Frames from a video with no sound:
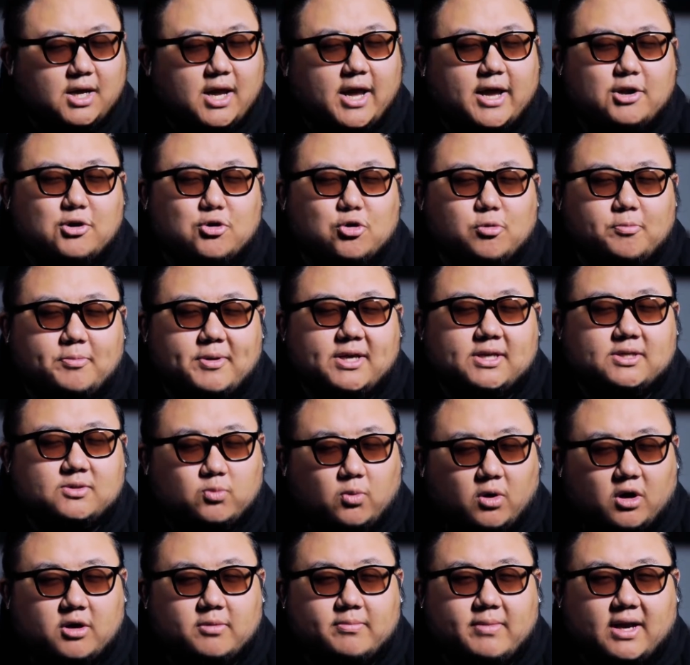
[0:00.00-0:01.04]
Hey groupies,
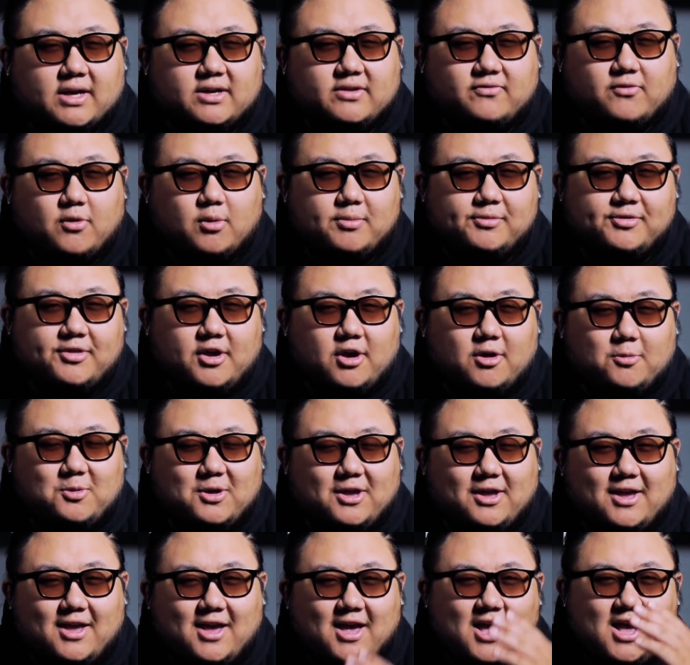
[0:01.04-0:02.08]
welcome back to Form
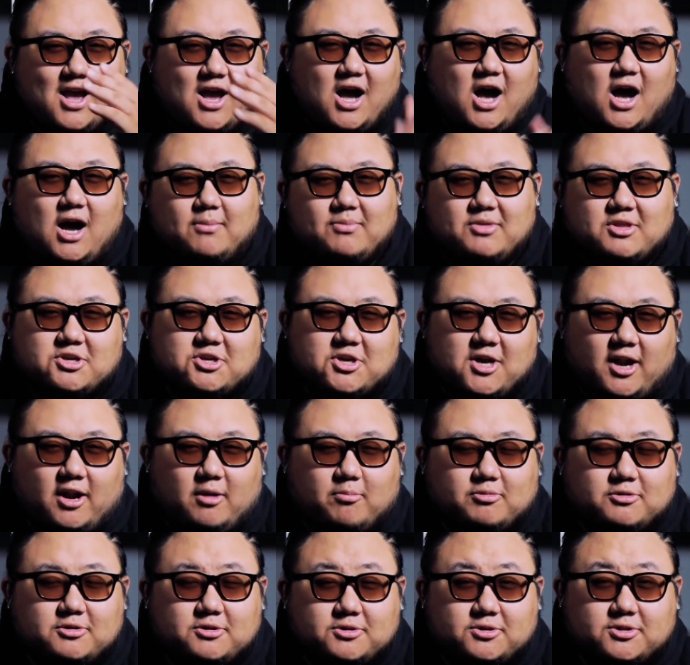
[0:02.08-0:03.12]
Therapy. I'm the channel
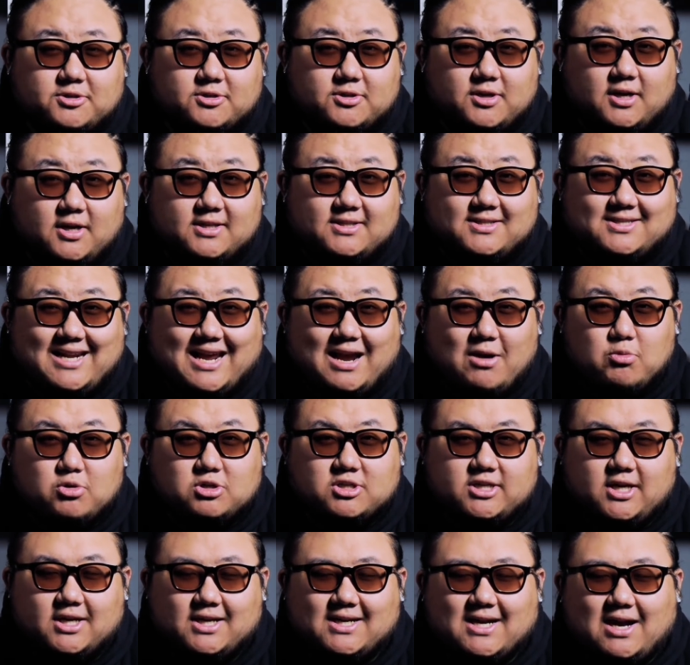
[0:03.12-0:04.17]
producer, and today we're
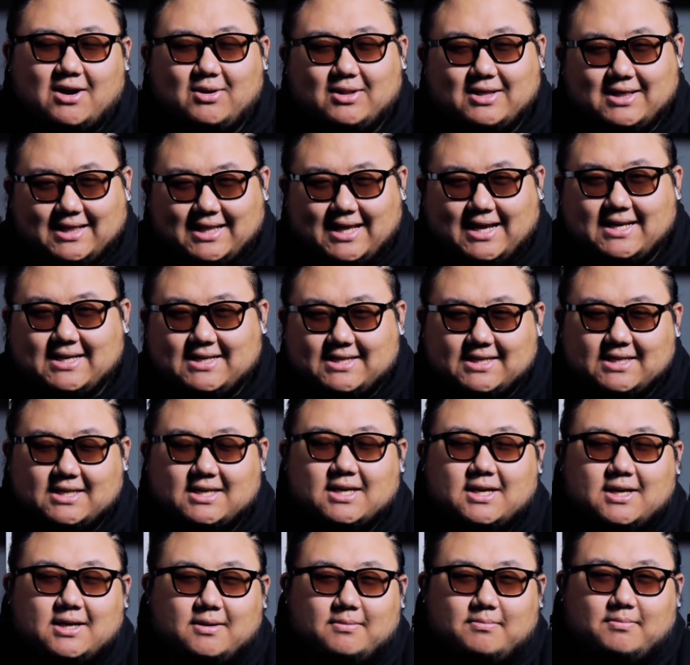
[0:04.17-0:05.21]
checking out Likey
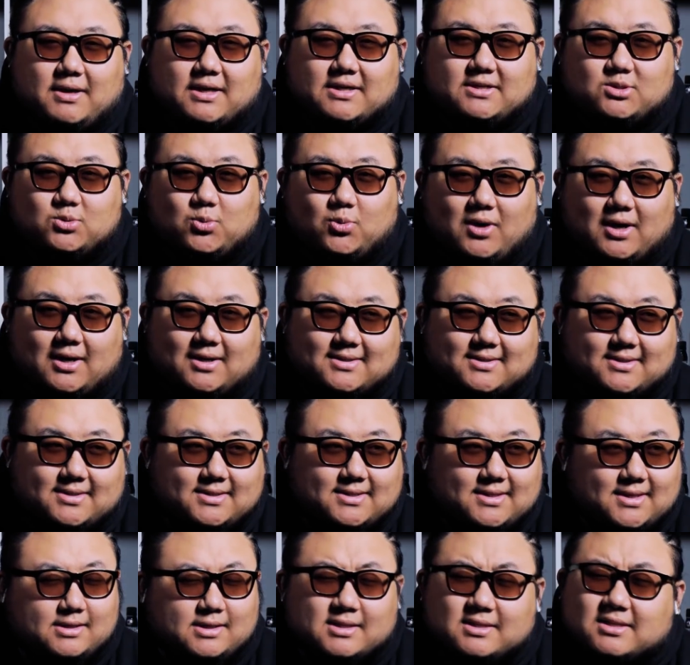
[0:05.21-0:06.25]
by TWICE.
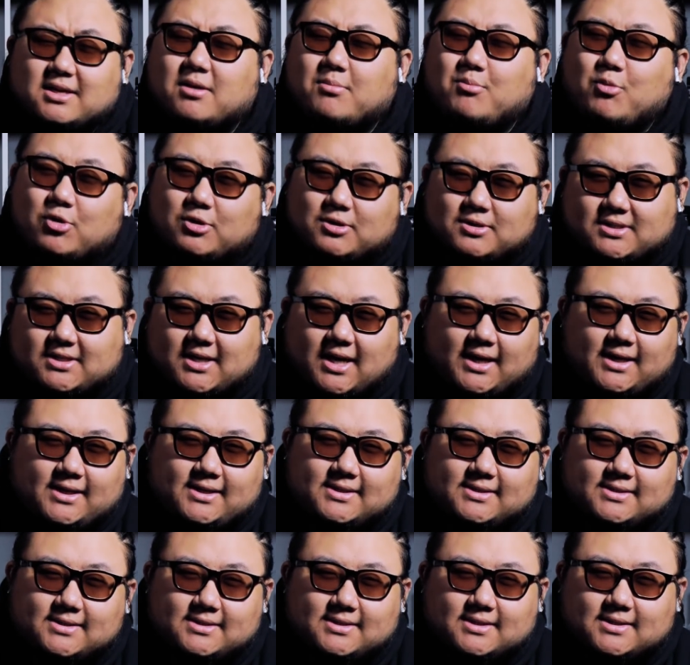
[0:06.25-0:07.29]
Is there more to say?
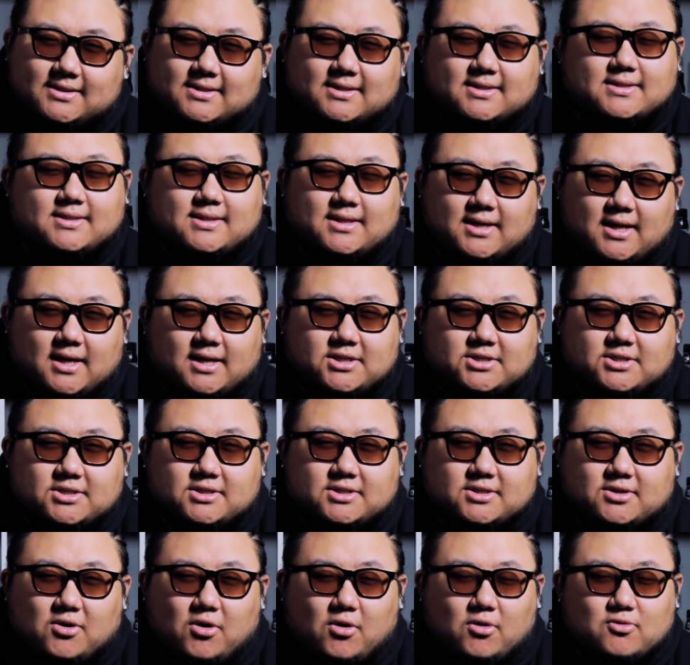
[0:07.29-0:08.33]
This is the nation's
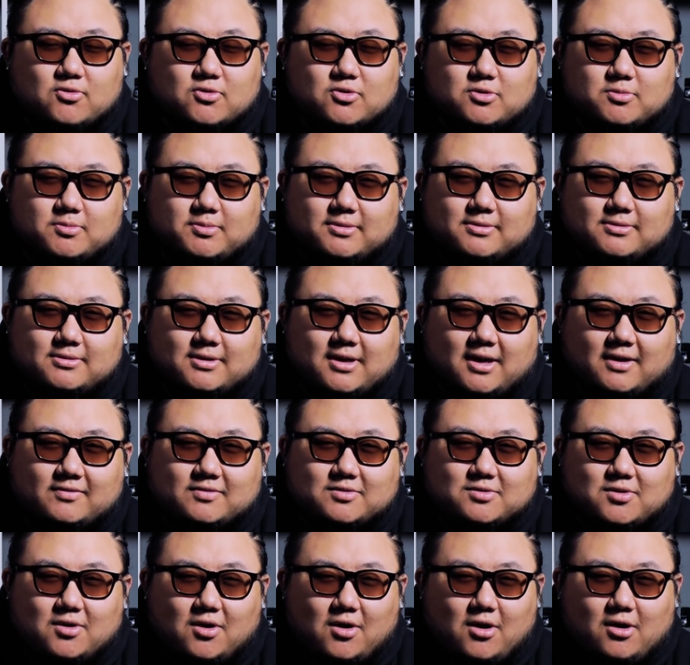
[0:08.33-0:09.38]
girl group,
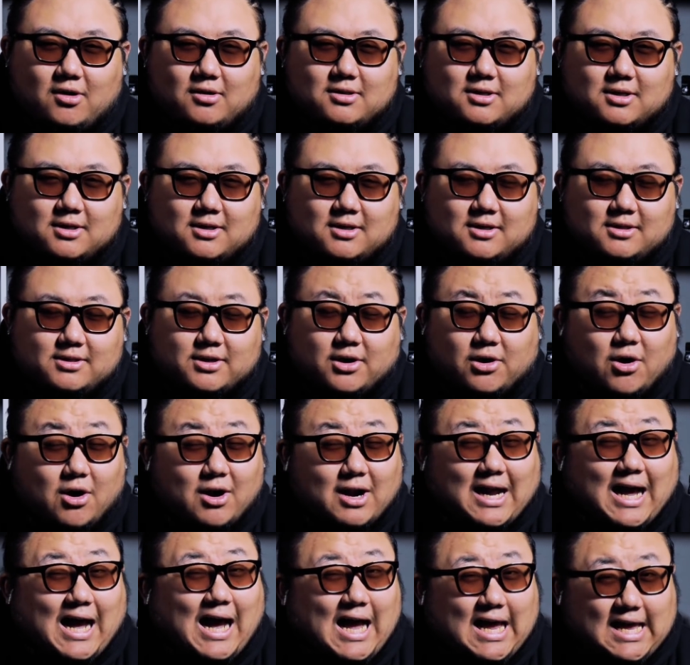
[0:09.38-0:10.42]
after all. There are
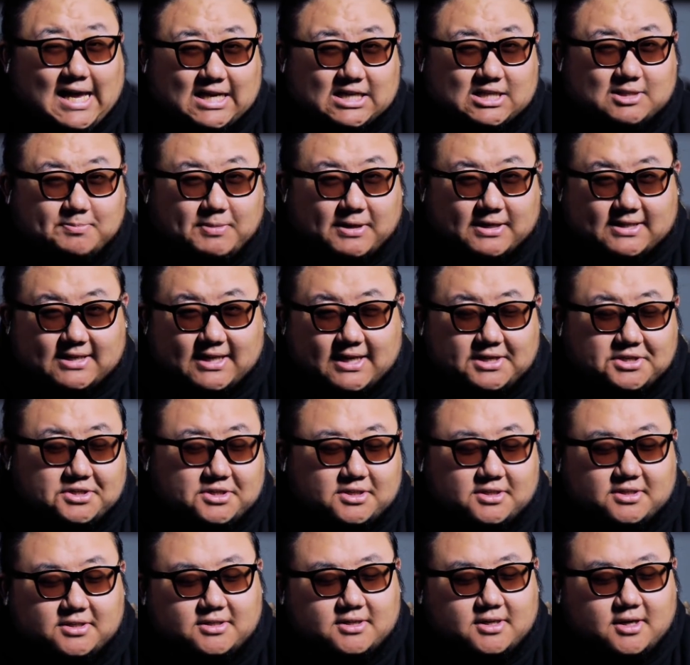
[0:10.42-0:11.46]
high
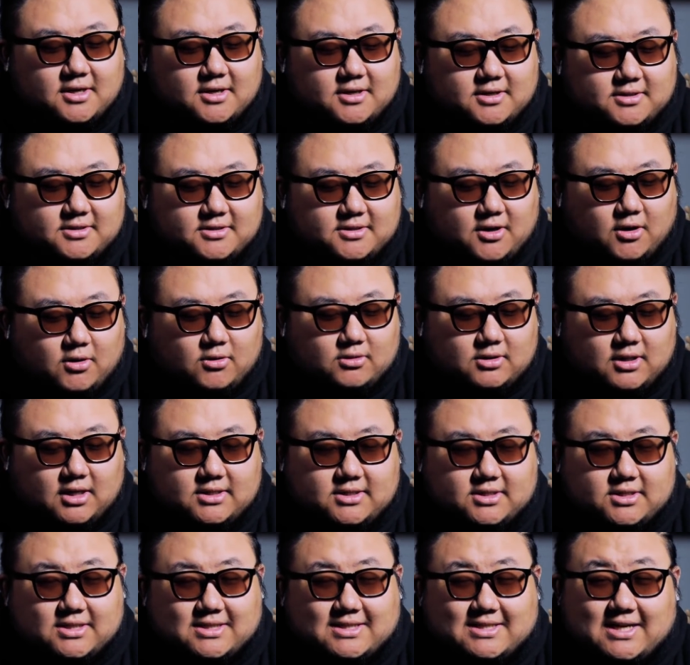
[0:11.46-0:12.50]
expectations, so
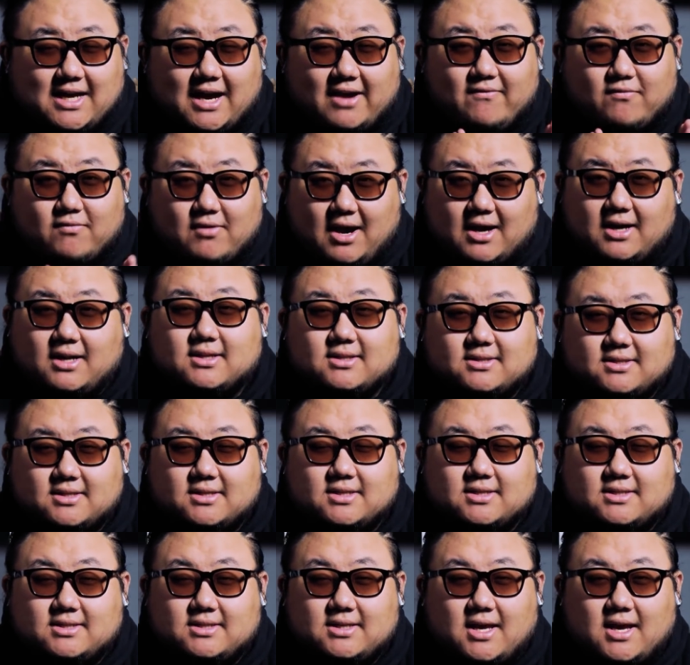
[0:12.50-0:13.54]
let's just dive right into
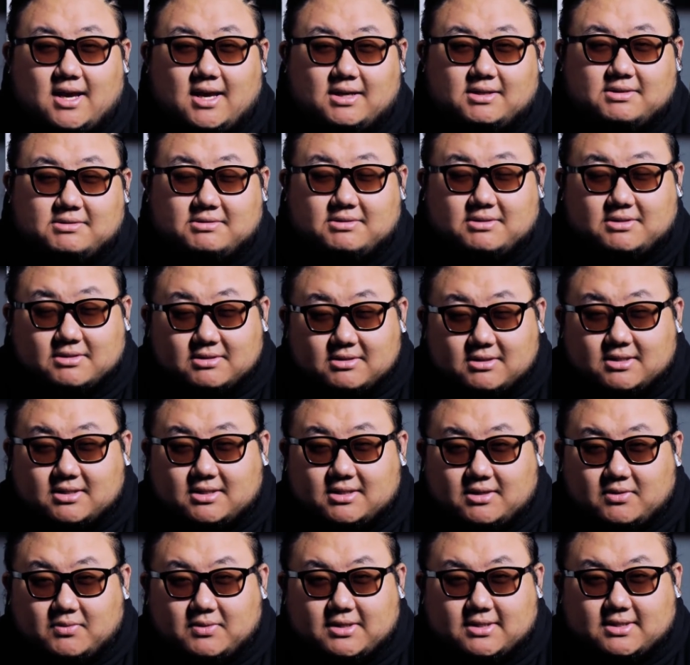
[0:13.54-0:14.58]
this and let's
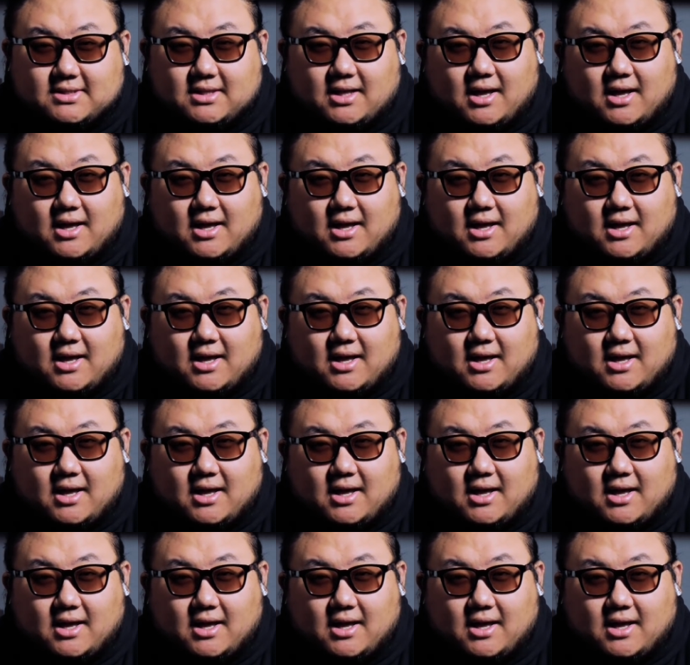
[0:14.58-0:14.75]
see what it's